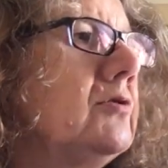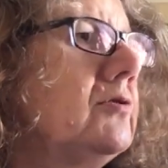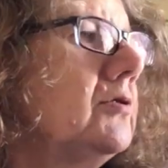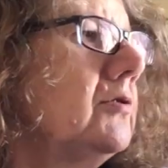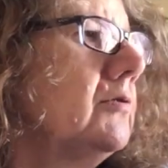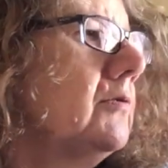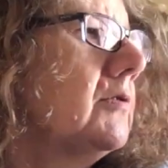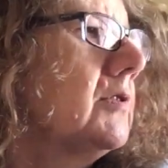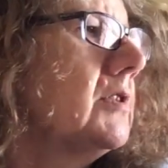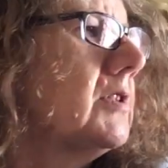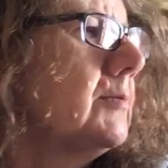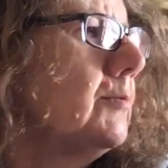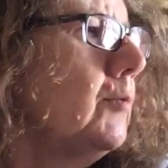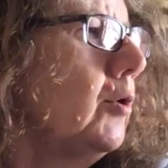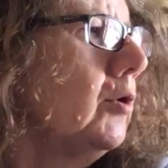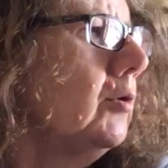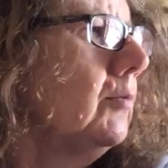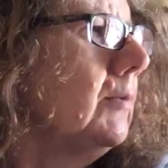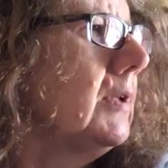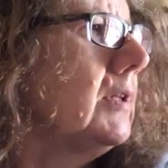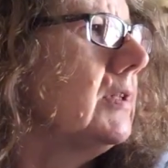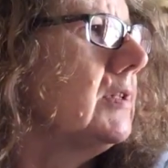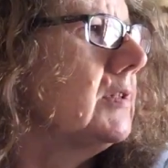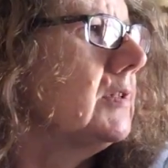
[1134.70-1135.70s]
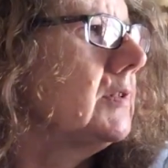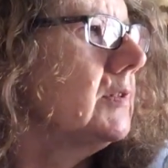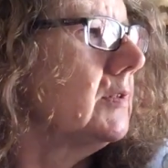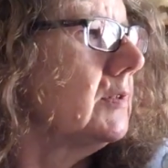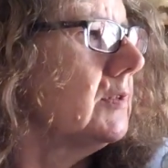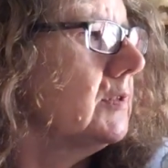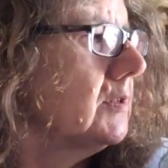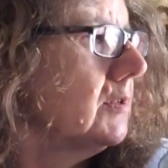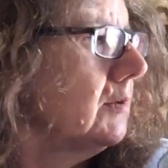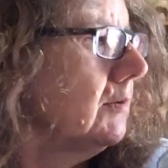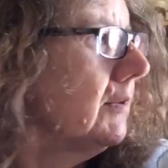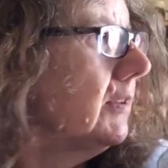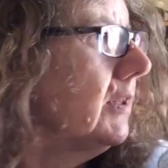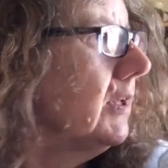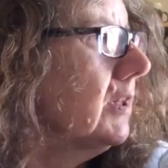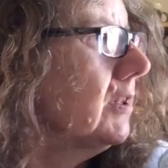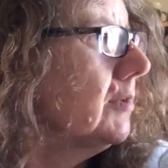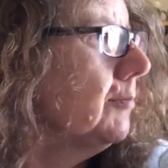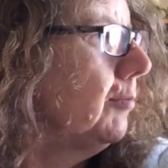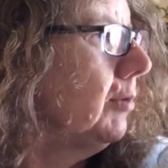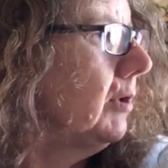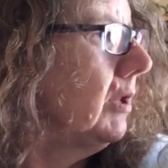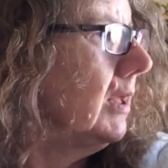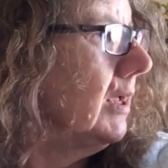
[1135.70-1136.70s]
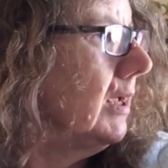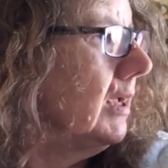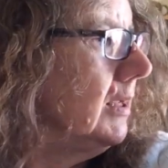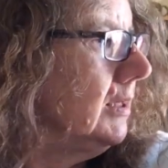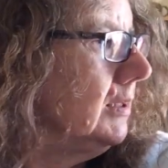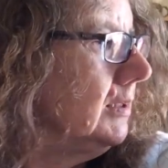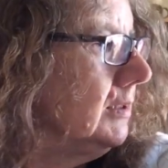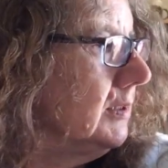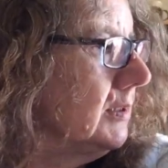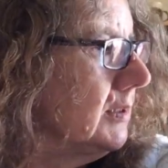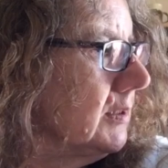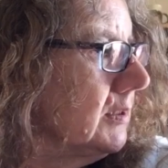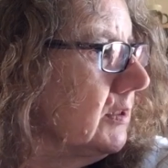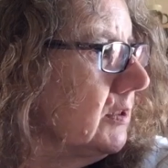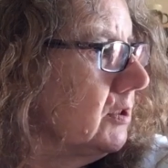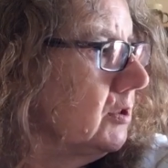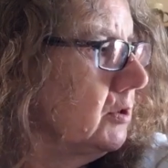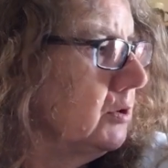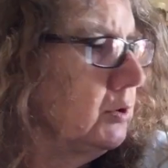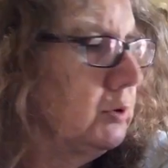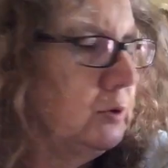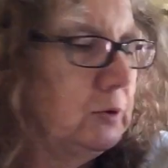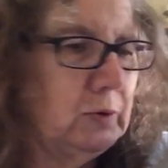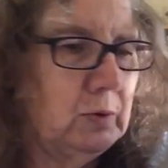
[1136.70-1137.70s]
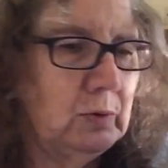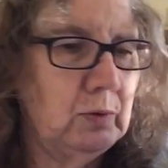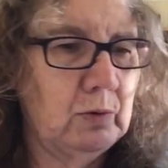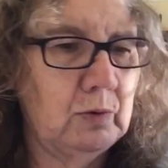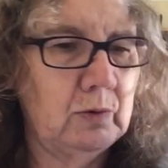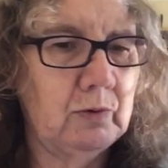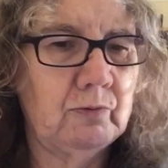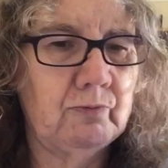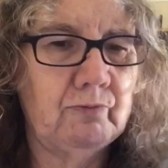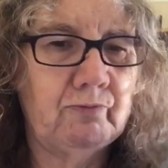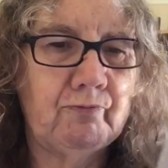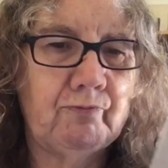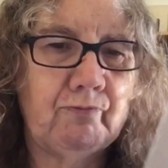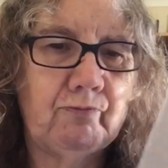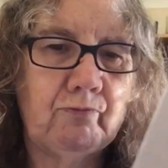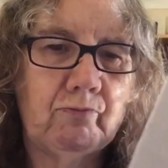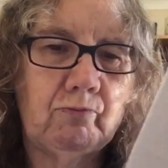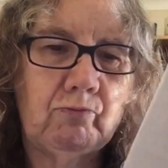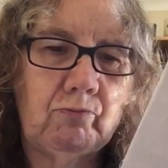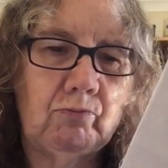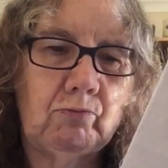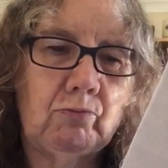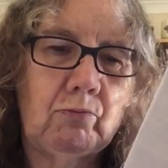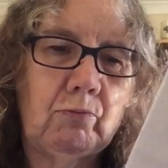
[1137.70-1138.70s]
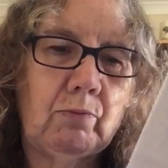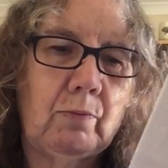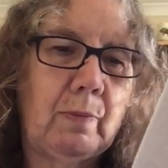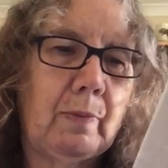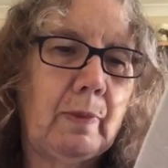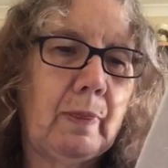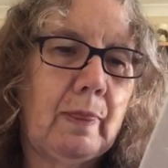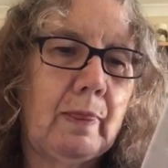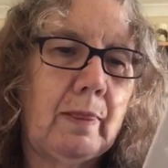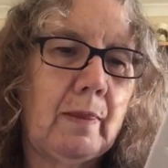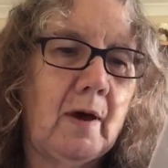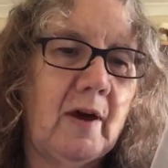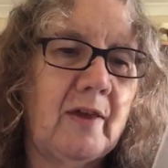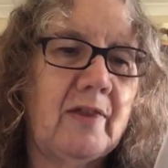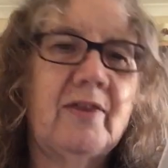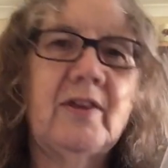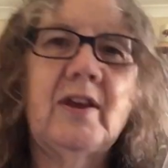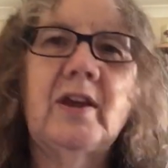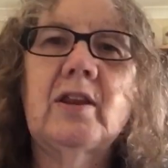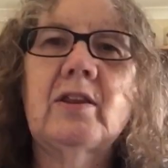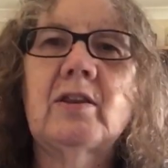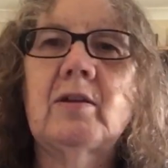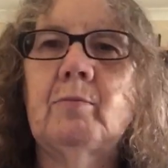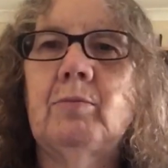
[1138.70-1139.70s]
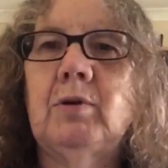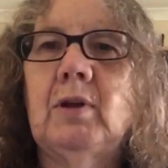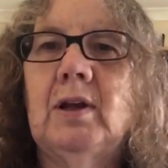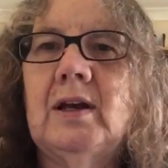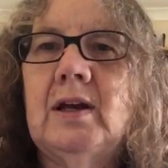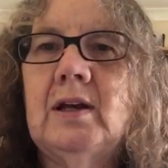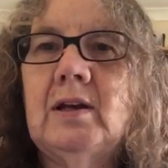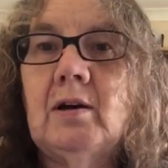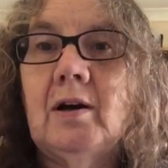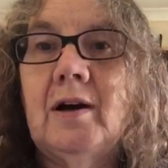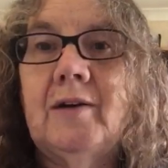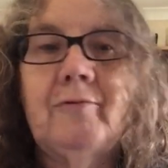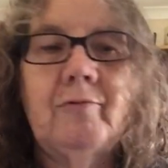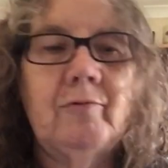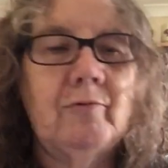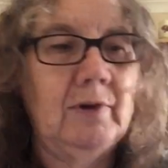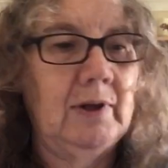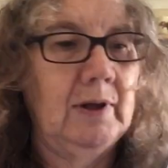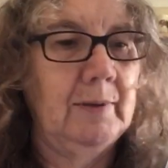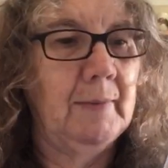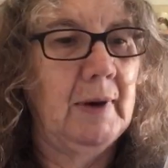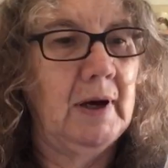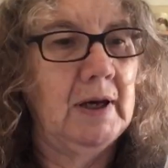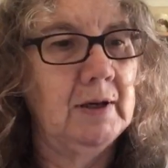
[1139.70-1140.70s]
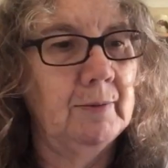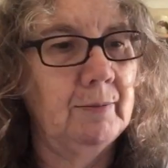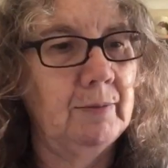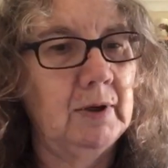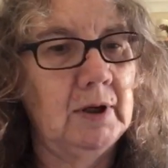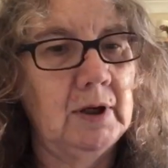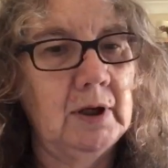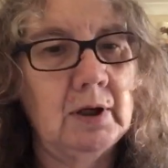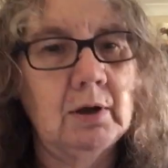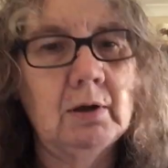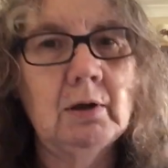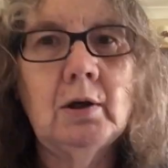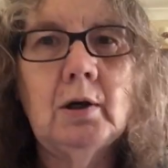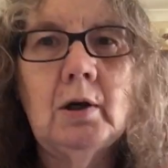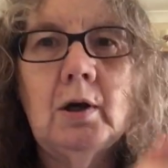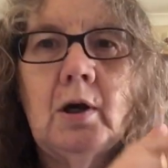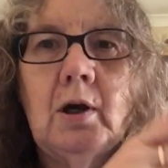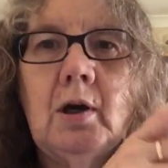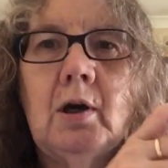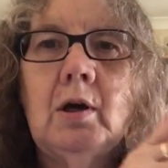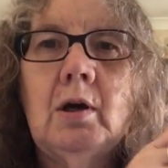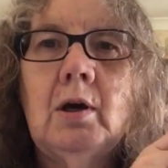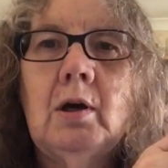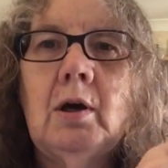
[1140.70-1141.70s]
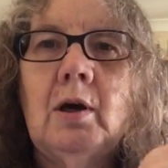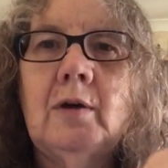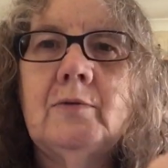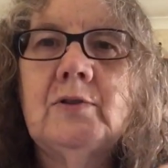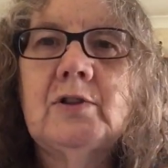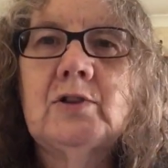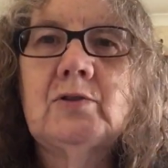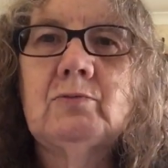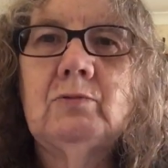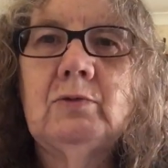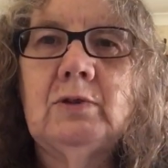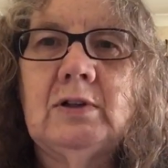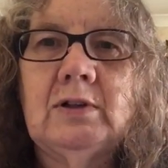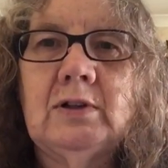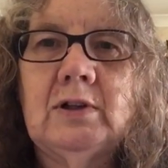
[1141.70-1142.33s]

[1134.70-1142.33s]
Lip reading: two of the smaller ones. So I think the plan is to, I haven't really made a plan. I've just written